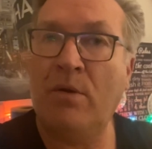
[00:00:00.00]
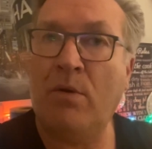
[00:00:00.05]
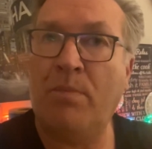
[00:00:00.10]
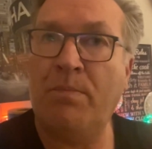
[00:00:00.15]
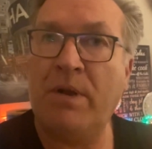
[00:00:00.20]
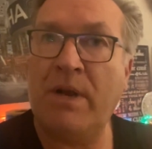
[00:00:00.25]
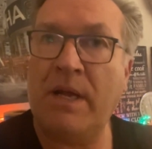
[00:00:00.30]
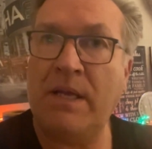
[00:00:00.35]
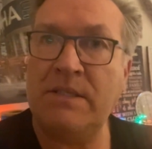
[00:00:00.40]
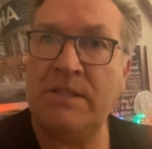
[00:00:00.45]

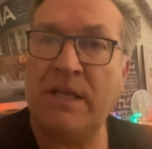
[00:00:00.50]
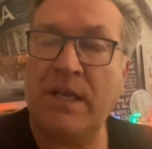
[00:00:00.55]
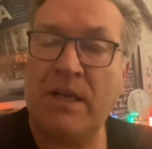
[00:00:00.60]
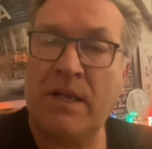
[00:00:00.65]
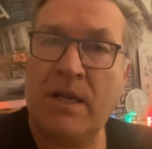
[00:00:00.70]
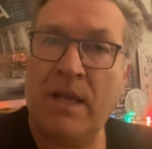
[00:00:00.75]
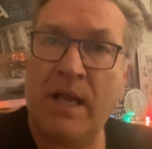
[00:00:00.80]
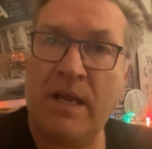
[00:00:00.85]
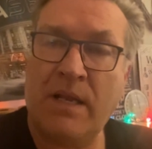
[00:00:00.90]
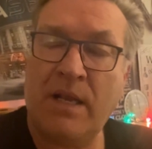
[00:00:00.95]

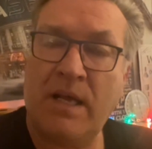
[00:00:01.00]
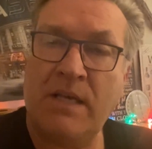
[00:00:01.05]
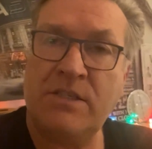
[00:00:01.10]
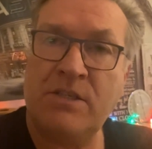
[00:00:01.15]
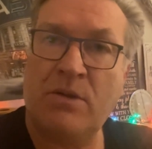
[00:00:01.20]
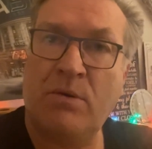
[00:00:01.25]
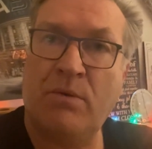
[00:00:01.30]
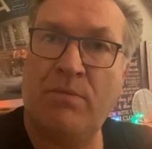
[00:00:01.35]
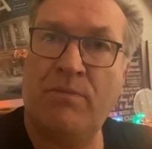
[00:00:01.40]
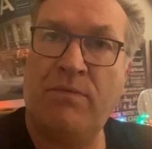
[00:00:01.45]
operatic
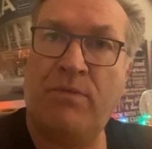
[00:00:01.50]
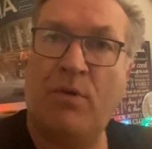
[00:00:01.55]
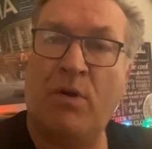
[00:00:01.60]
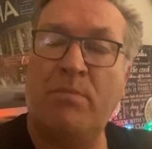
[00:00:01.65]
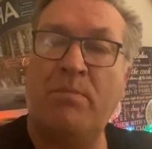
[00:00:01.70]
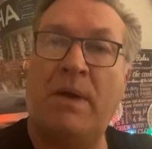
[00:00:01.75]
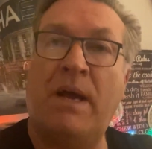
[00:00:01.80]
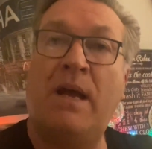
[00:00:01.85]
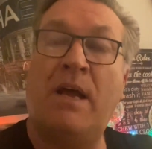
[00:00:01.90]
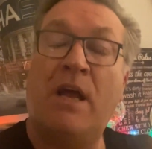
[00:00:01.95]
classical
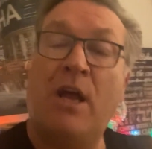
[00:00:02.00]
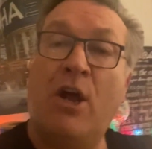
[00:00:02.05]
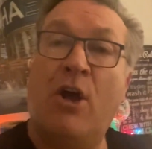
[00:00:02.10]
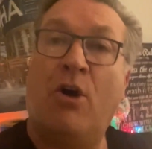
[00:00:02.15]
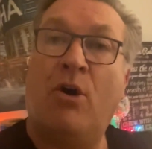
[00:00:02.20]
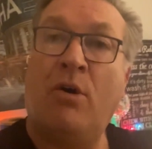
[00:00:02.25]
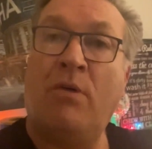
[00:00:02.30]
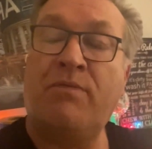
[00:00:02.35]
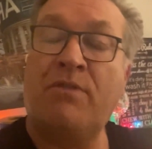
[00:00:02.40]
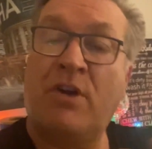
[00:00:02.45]
format
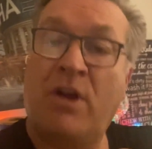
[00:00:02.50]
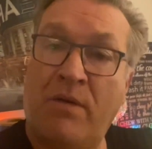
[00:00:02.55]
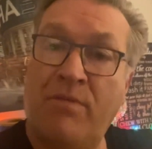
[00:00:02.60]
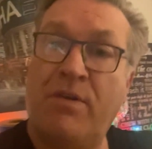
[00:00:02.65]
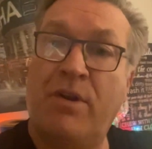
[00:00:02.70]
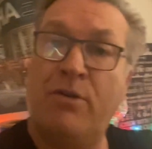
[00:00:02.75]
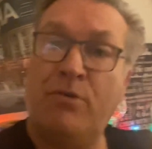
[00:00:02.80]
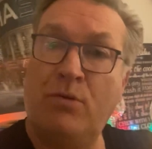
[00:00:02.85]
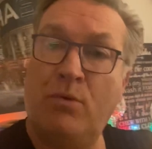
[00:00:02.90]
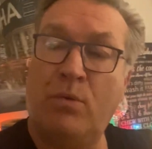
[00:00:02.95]
of
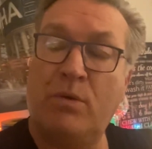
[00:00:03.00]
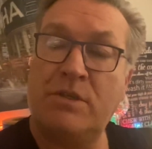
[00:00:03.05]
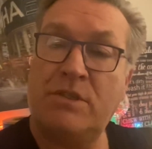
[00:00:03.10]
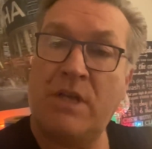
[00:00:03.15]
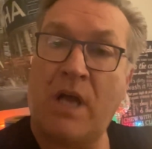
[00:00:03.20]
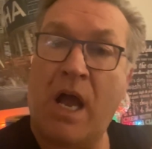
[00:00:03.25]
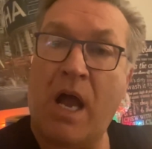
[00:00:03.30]
covering notes,